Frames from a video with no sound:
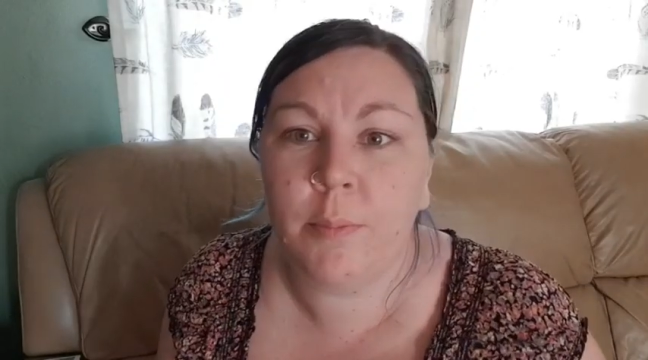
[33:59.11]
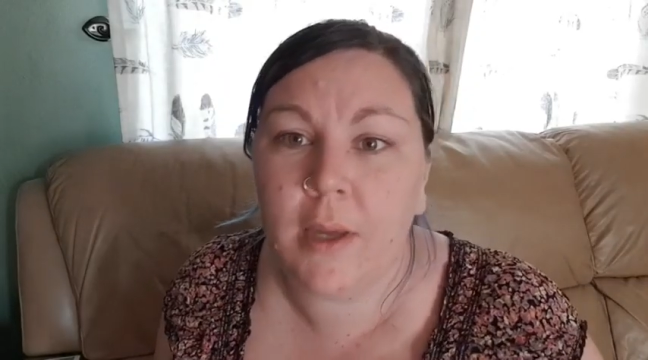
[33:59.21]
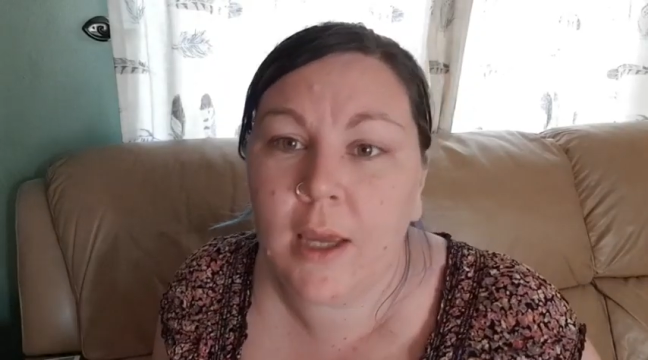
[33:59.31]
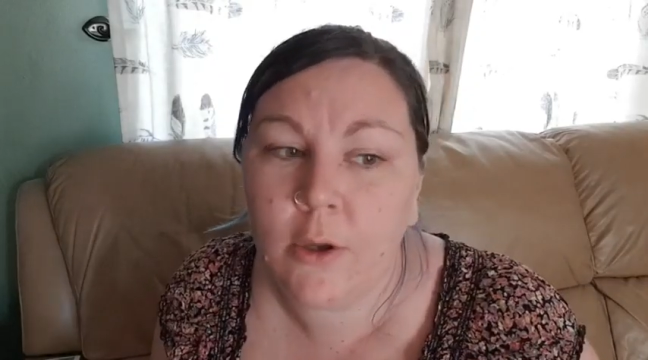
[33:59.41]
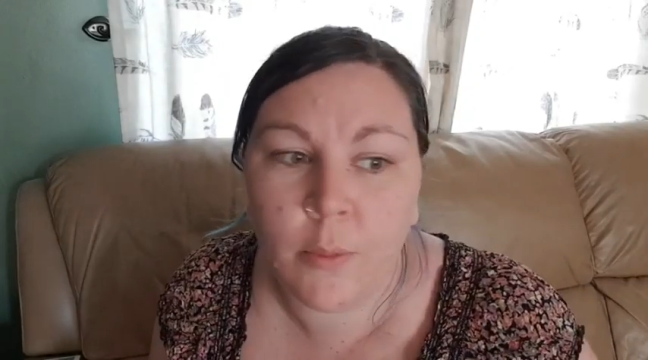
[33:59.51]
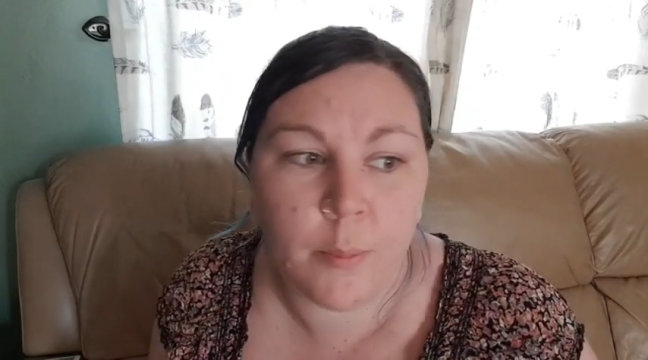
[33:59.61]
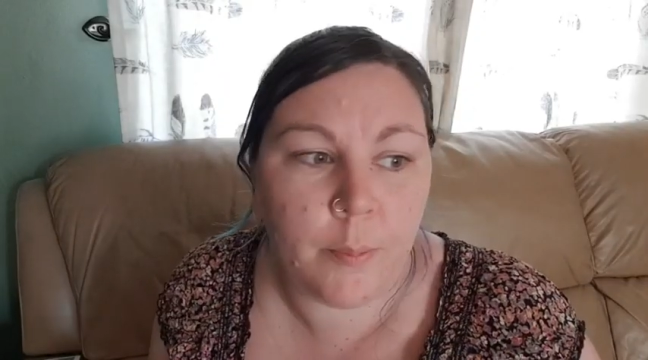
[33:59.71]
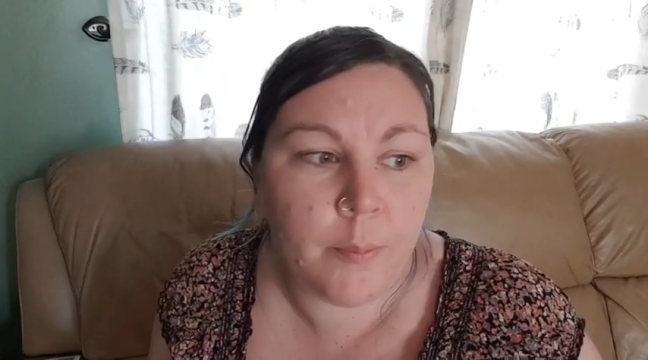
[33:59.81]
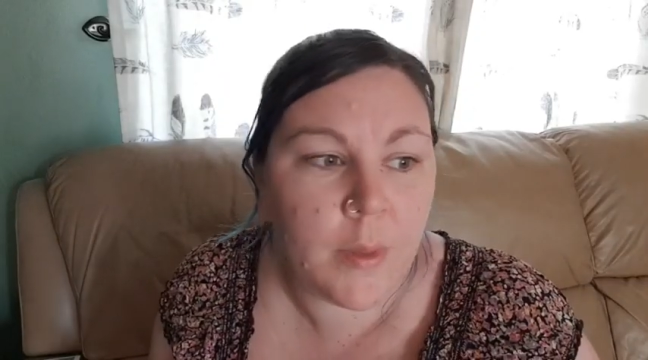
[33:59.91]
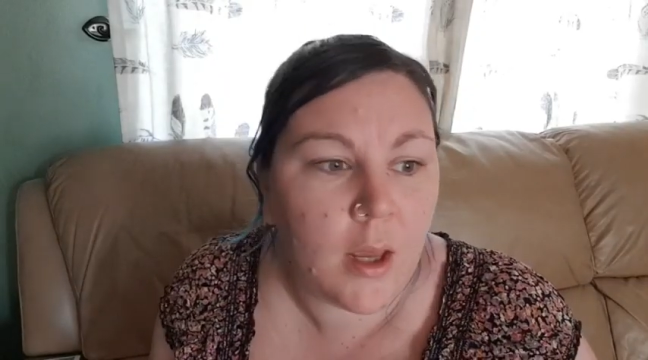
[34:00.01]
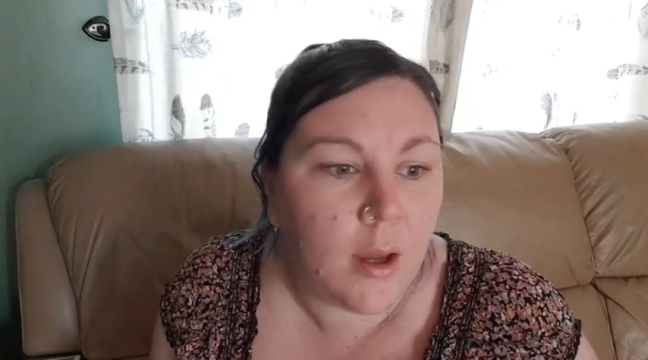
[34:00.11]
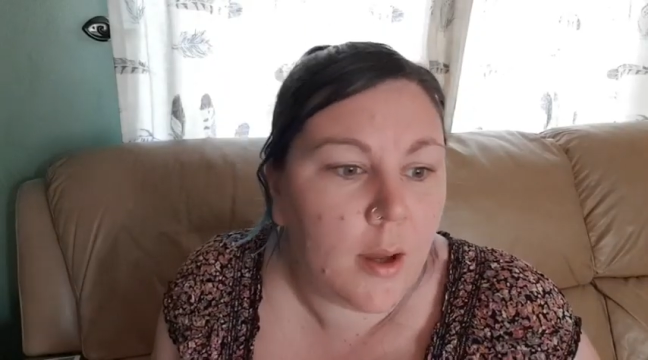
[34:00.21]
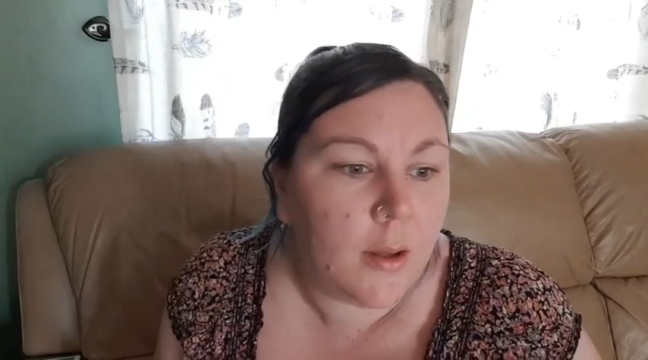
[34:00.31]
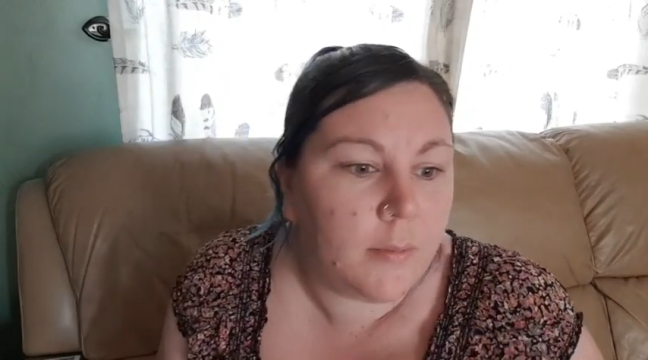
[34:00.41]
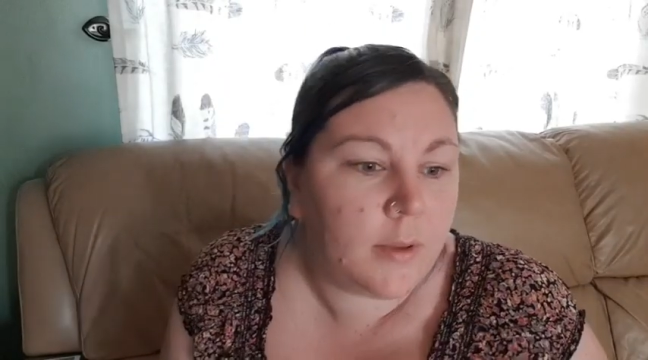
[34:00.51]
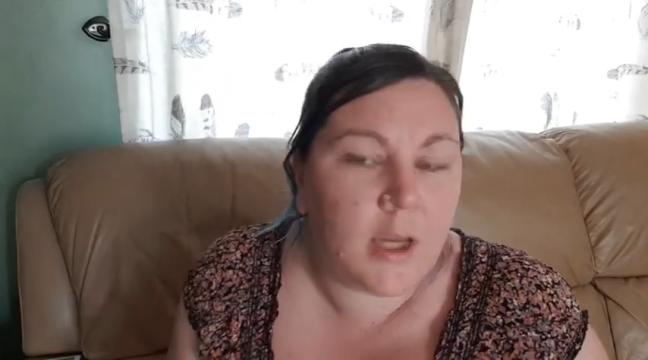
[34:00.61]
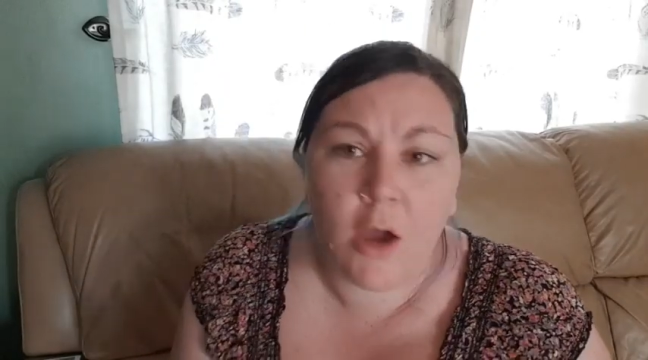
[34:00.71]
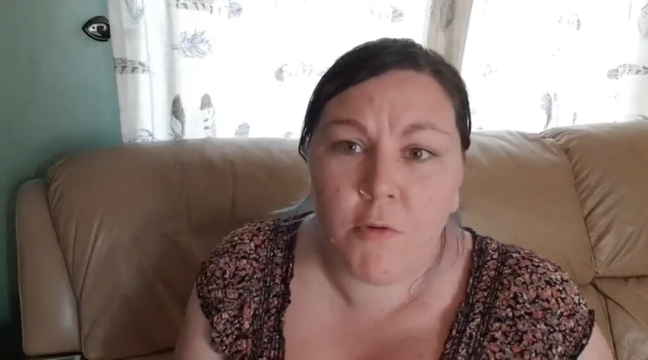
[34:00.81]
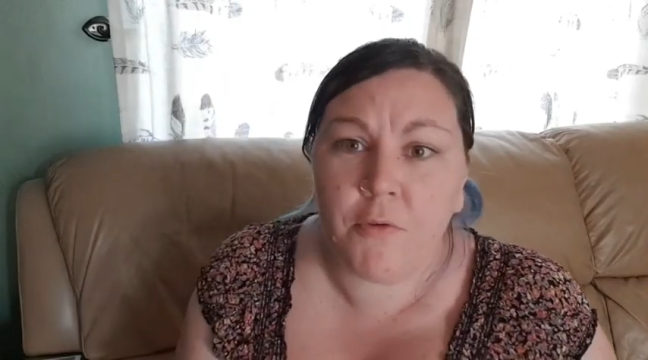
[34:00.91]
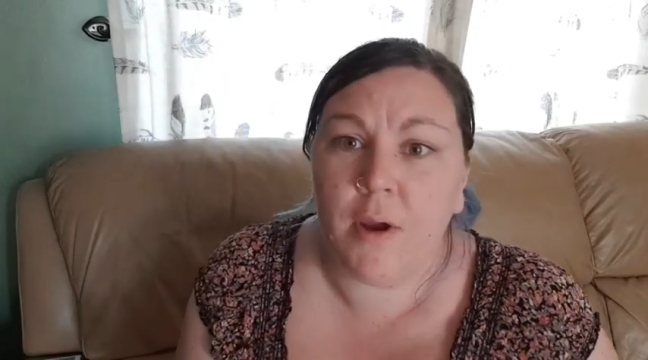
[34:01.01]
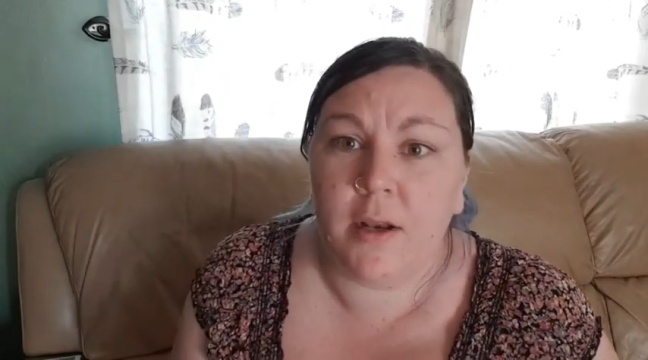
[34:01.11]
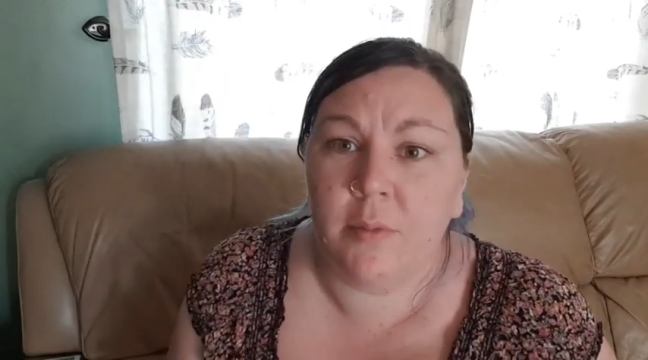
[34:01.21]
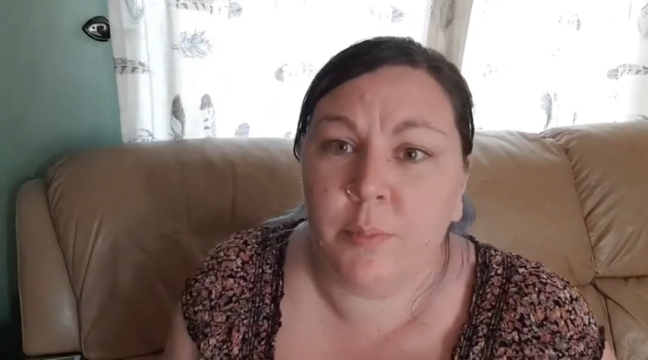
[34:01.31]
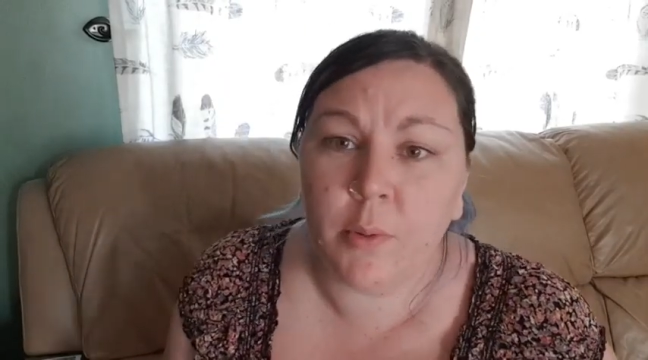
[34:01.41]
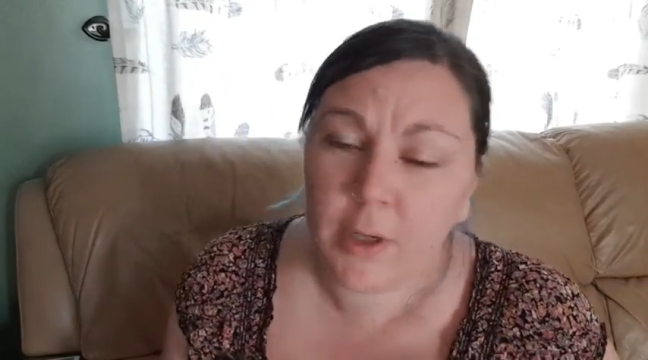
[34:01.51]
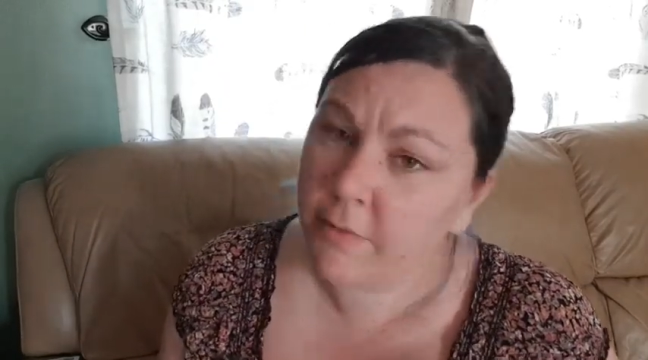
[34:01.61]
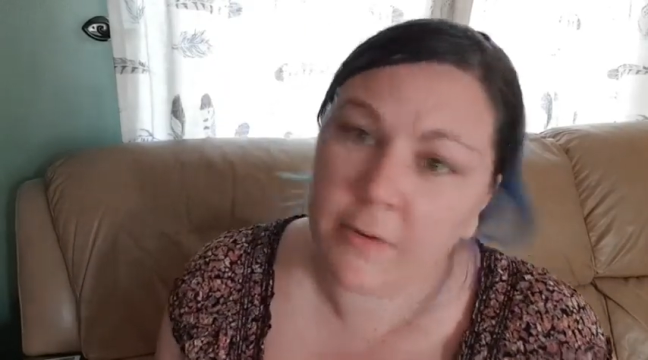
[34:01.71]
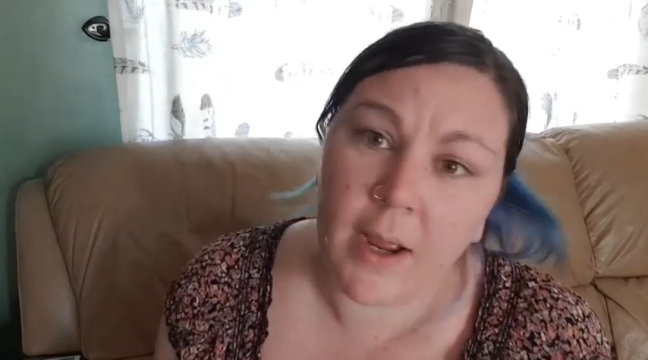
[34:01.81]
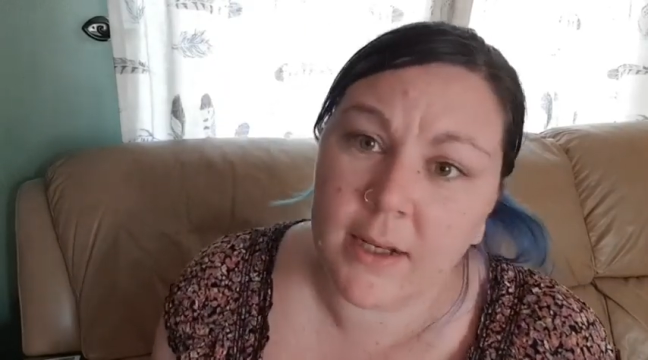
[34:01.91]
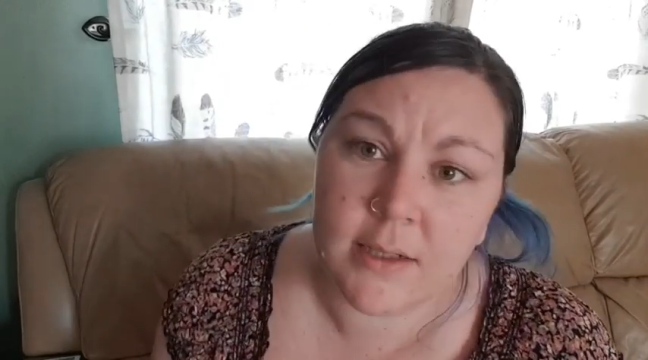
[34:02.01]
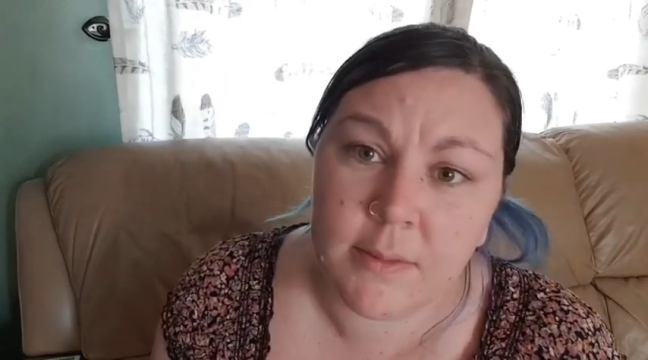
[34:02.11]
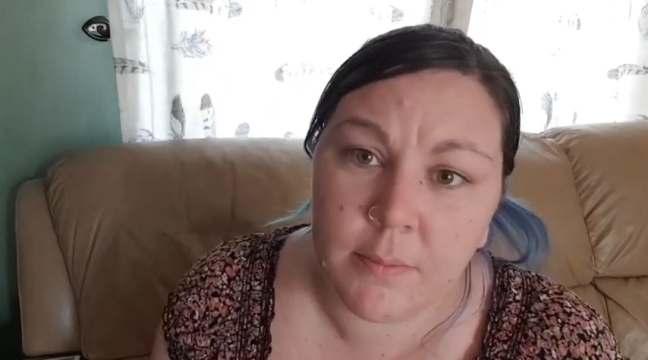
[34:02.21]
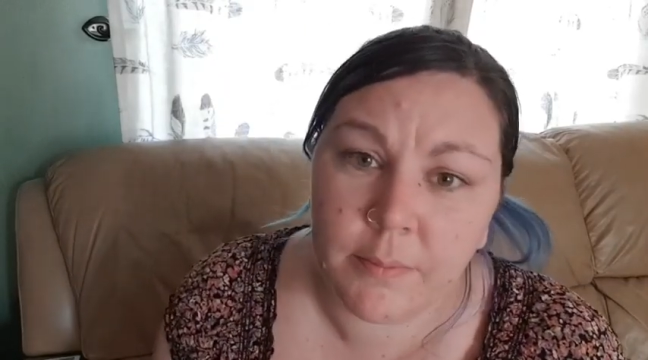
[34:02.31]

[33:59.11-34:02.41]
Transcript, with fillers: being your girlfriend, boyfriend,